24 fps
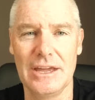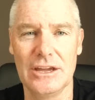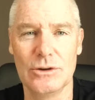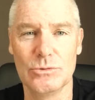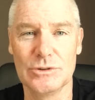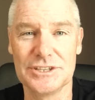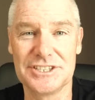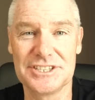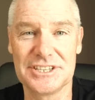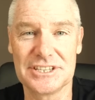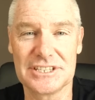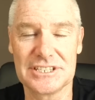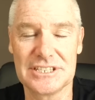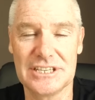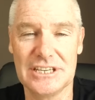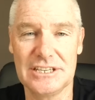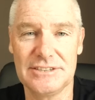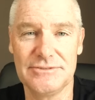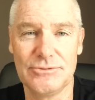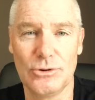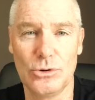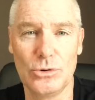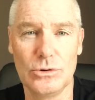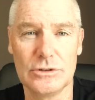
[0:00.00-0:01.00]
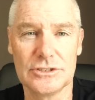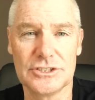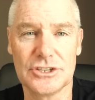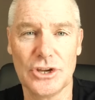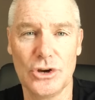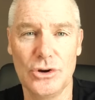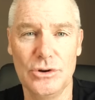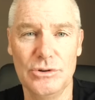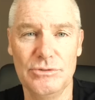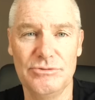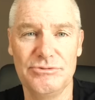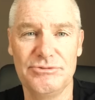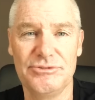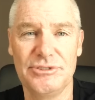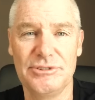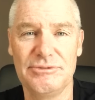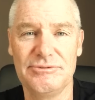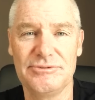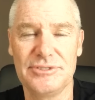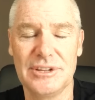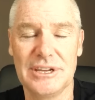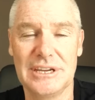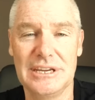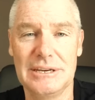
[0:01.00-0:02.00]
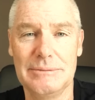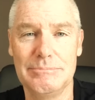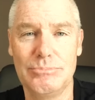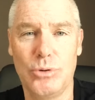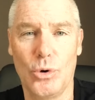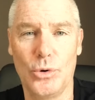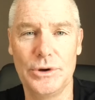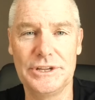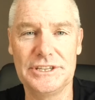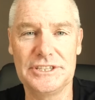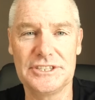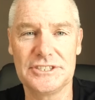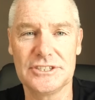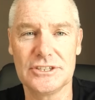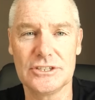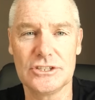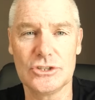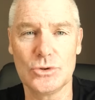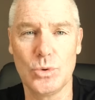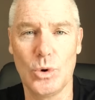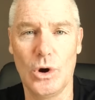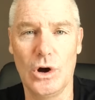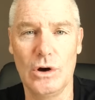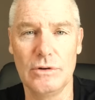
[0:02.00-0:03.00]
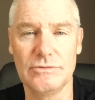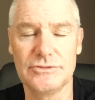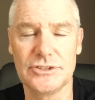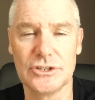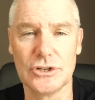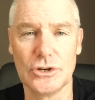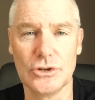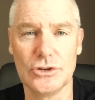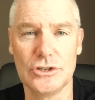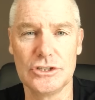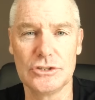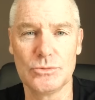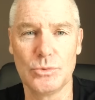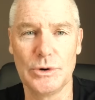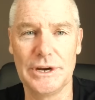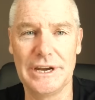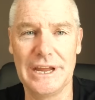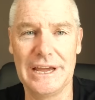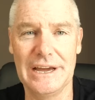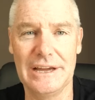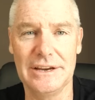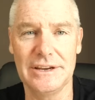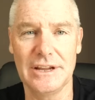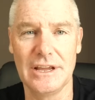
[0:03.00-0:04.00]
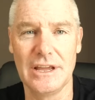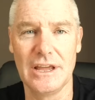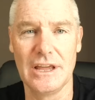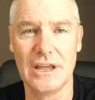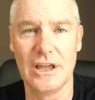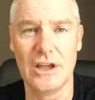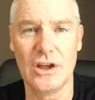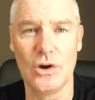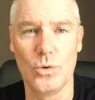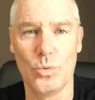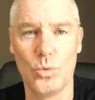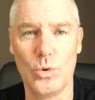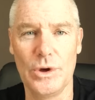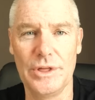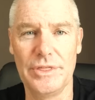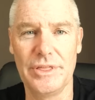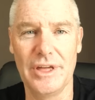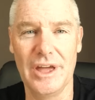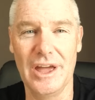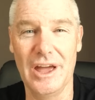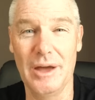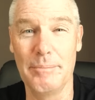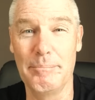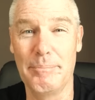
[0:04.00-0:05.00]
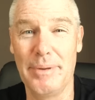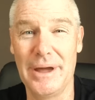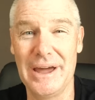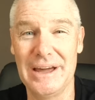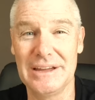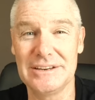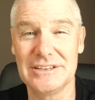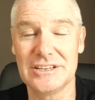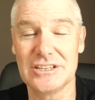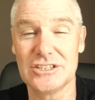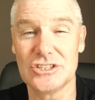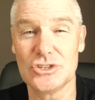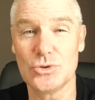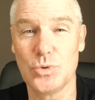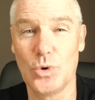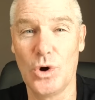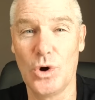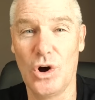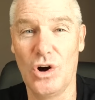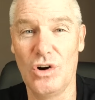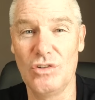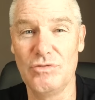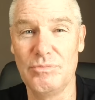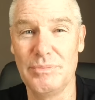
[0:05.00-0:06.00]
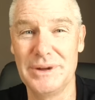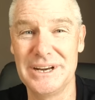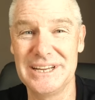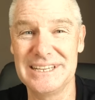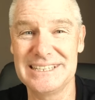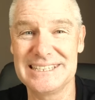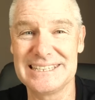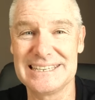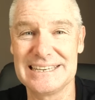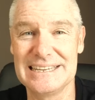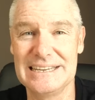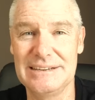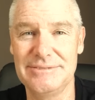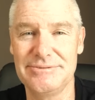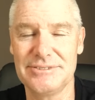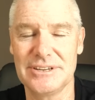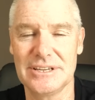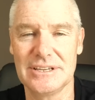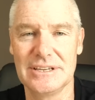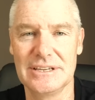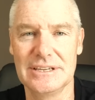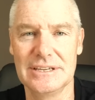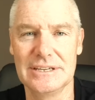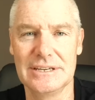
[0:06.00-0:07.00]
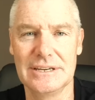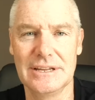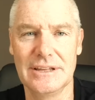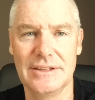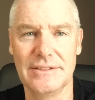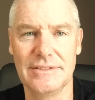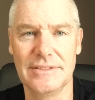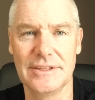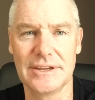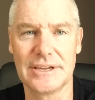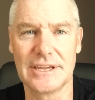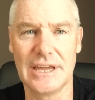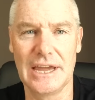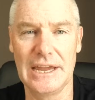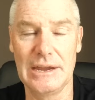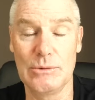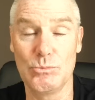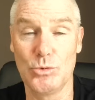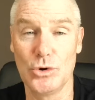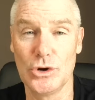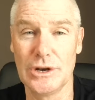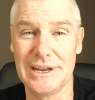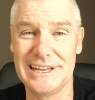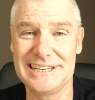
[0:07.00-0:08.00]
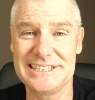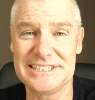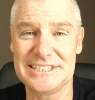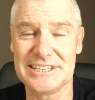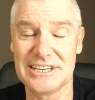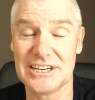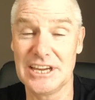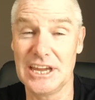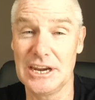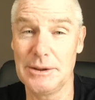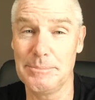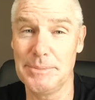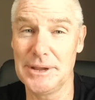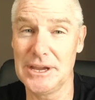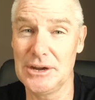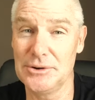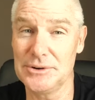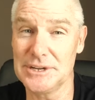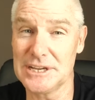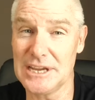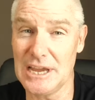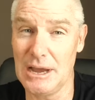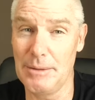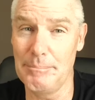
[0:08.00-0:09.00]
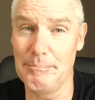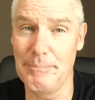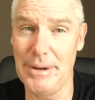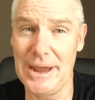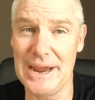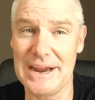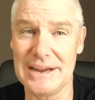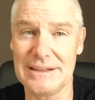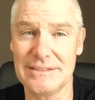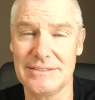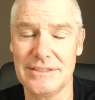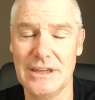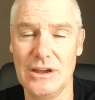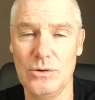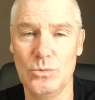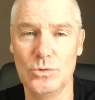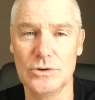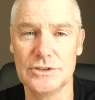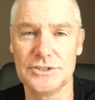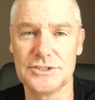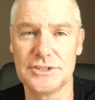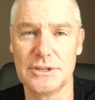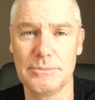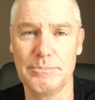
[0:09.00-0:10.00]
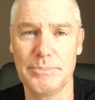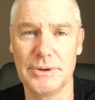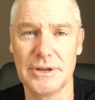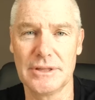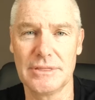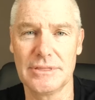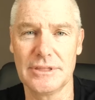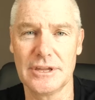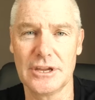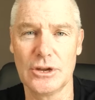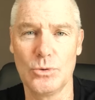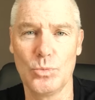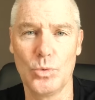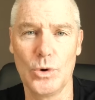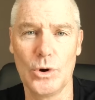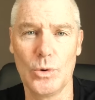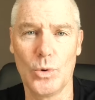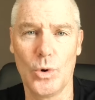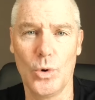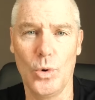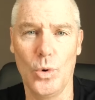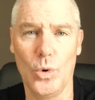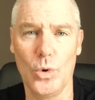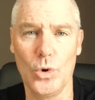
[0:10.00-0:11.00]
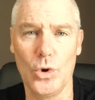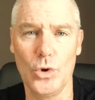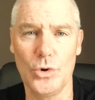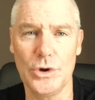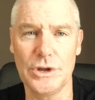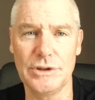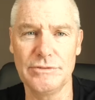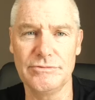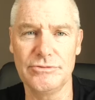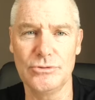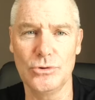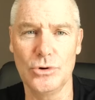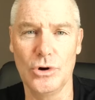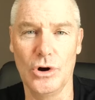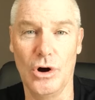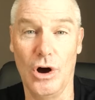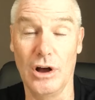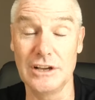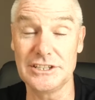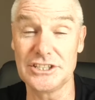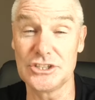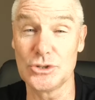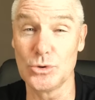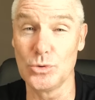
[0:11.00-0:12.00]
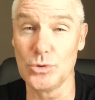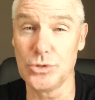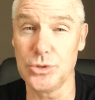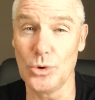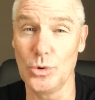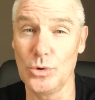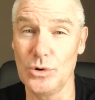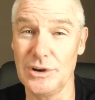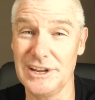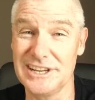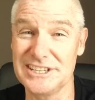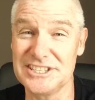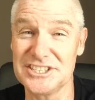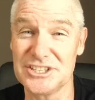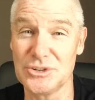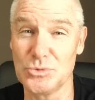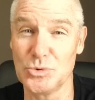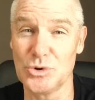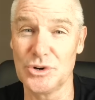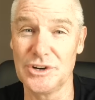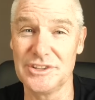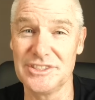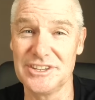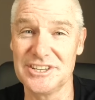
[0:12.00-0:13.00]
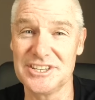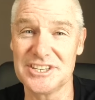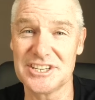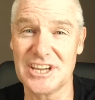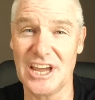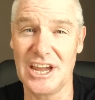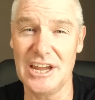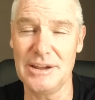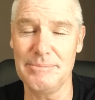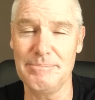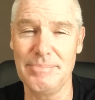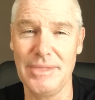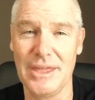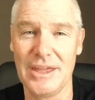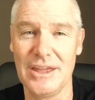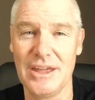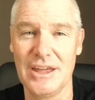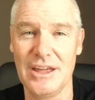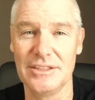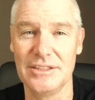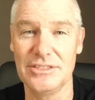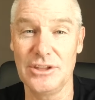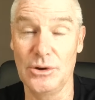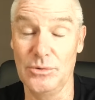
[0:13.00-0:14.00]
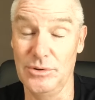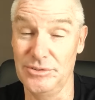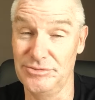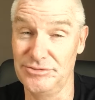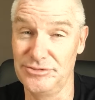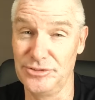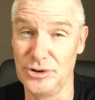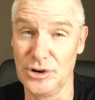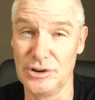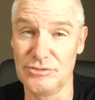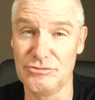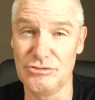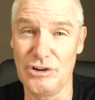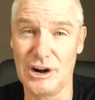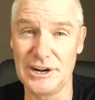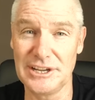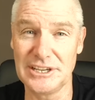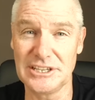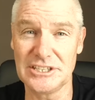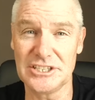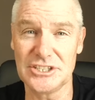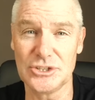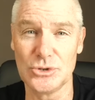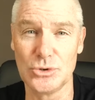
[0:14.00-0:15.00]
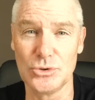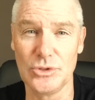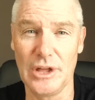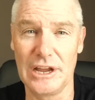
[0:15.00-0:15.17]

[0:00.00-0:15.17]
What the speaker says: It was successful, so 15 points to 12. Toulouse went out with about 12 minutes left in the game. Were Leinster going to be able to come back? That was the big thing we were all looking for. I still thought Leinster were in this game. They were full of running still.